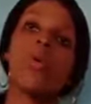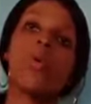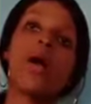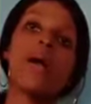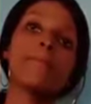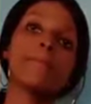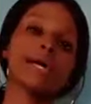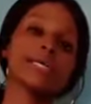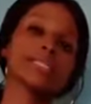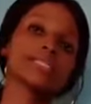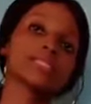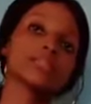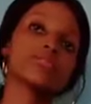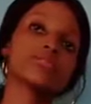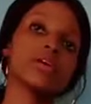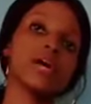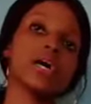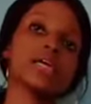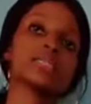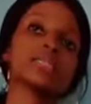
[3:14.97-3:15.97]
while
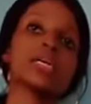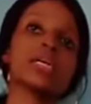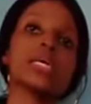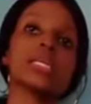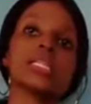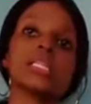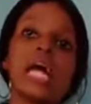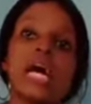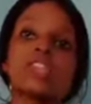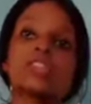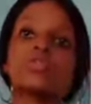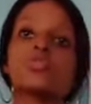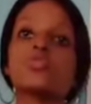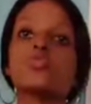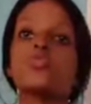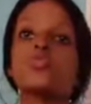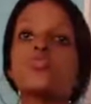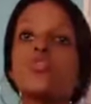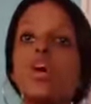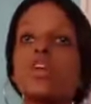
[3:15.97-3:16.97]
materials that do
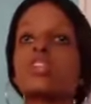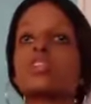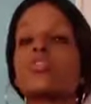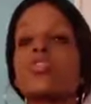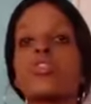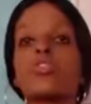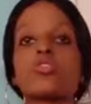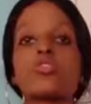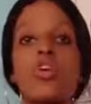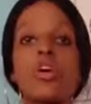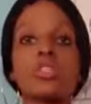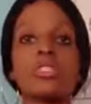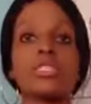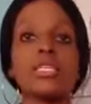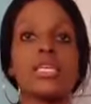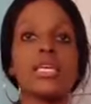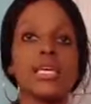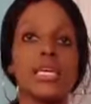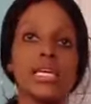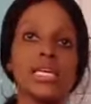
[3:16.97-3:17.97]
not
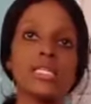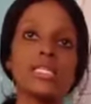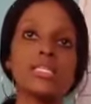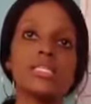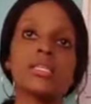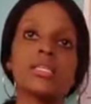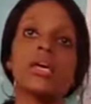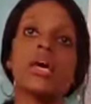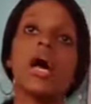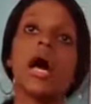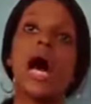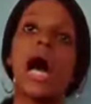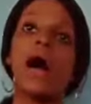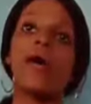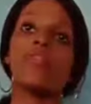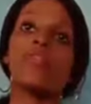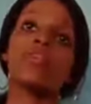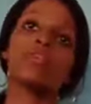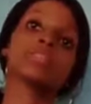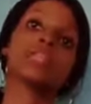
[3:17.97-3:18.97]
conduct heat
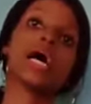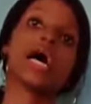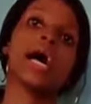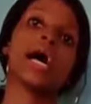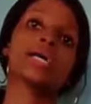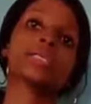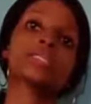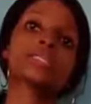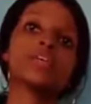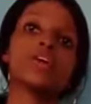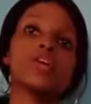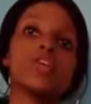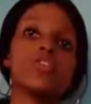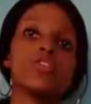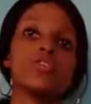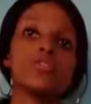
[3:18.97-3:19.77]
are known as